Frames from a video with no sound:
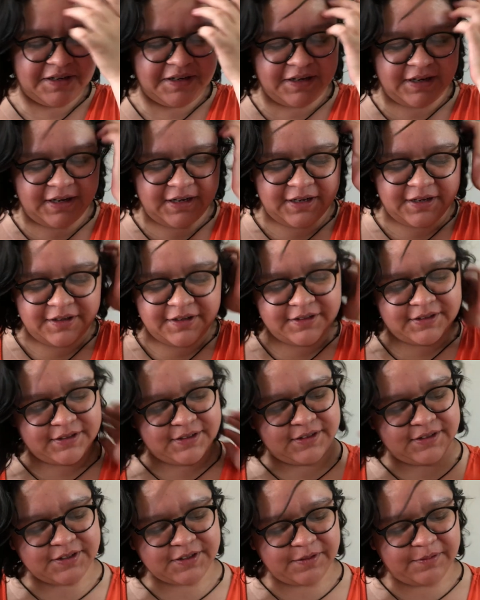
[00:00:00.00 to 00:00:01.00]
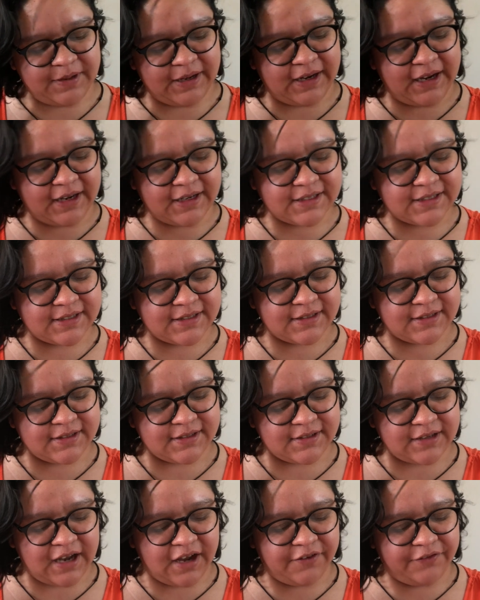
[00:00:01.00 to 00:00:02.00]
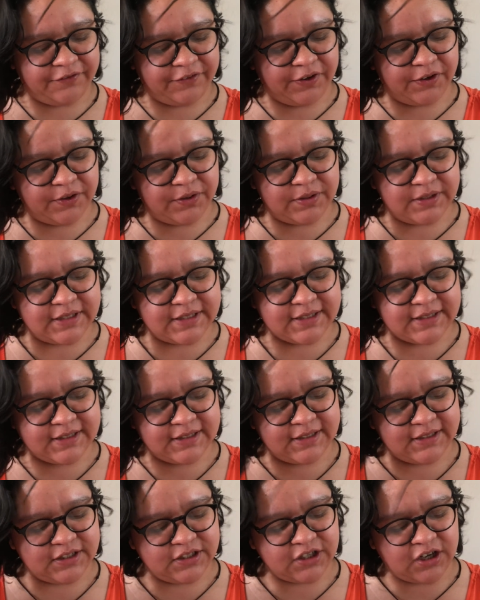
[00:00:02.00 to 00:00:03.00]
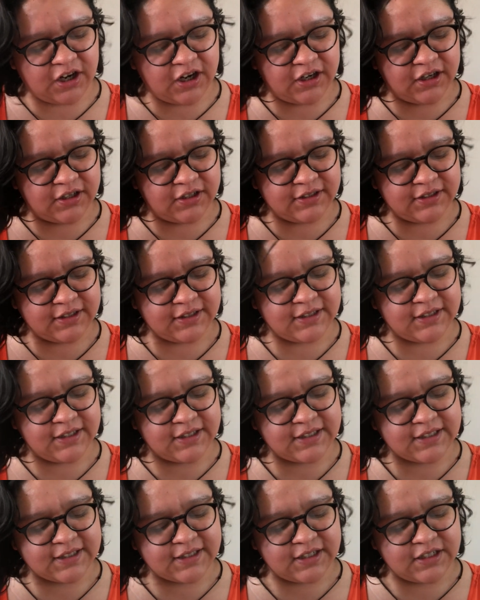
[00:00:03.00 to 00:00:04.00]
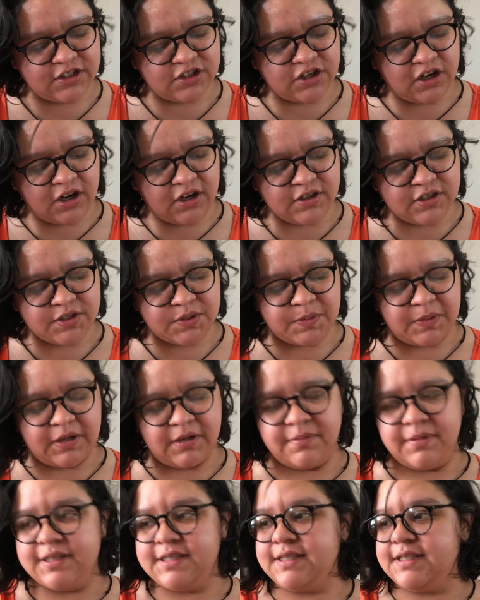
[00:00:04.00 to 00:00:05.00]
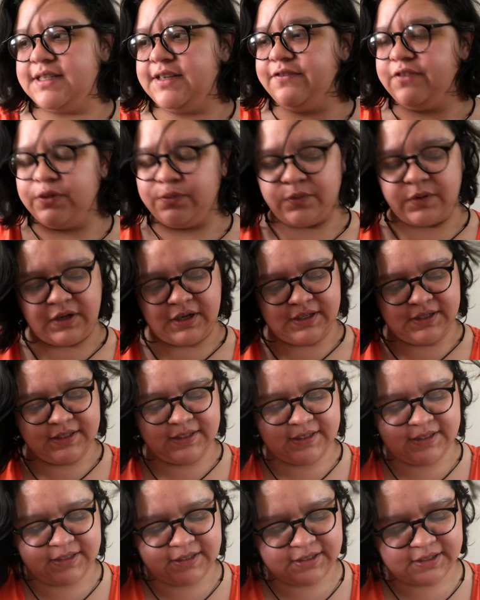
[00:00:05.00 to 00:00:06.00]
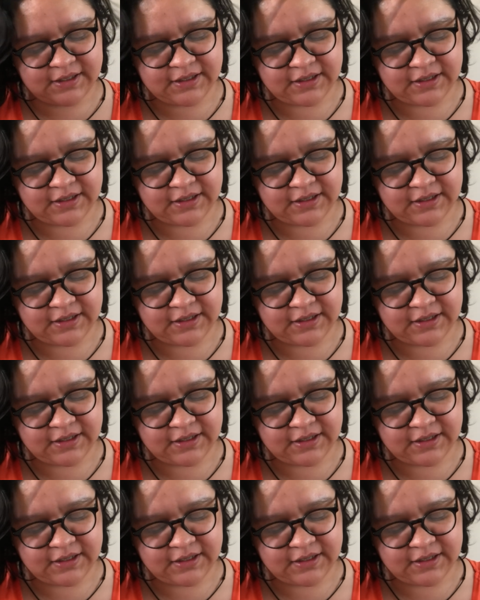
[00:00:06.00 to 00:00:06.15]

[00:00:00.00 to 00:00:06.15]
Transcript: So my next FO is the Dustland dog sweater by Stephen West.